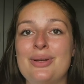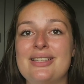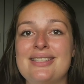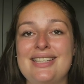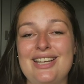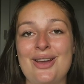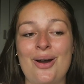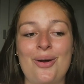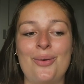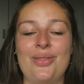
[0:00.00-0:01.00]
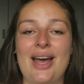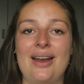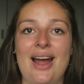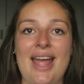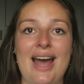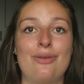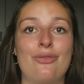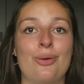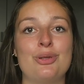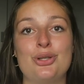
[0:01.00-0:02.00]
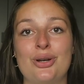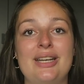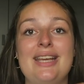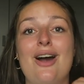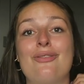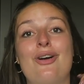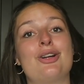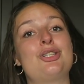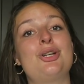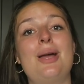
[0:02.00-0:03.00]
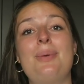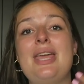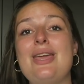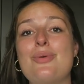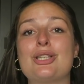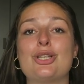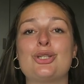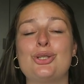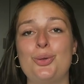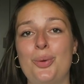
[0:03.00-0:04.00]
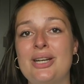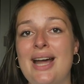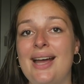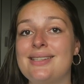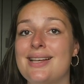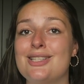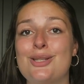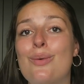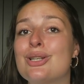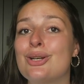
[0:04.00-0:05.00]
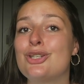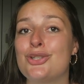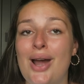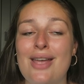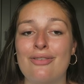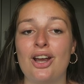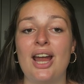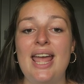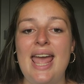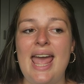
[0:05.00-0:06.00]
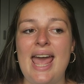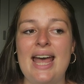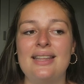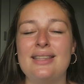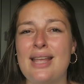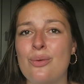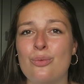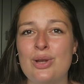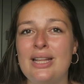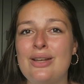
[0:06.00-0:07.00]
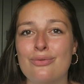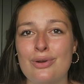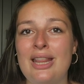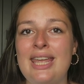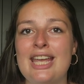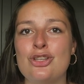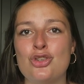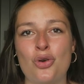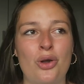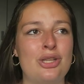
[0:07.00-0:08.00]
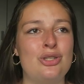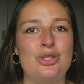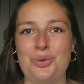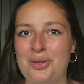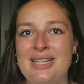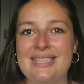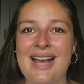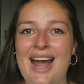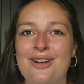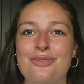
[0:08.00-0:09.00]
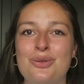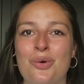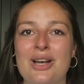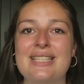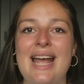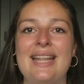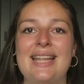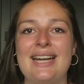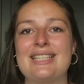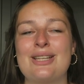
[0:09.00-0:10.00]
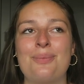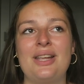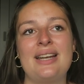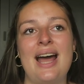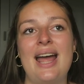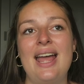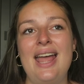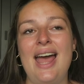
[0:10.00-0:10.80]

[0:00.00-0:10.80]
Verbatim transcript: with the C E O that I had for a majority of our trip. He was super nice, and so was our driver, and they really, really enjoyed doing these kind of tours, and that is something that